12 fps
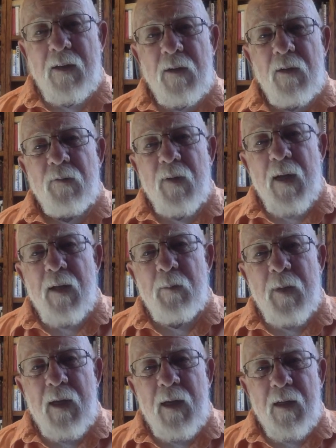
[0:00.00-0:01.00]
can you find the
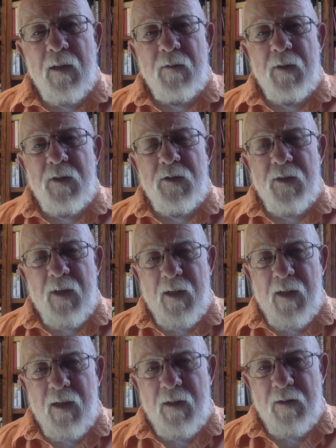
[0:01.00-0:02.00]
meaning of these
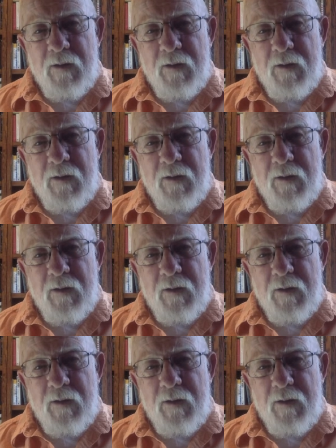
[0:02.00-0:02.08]
sayings?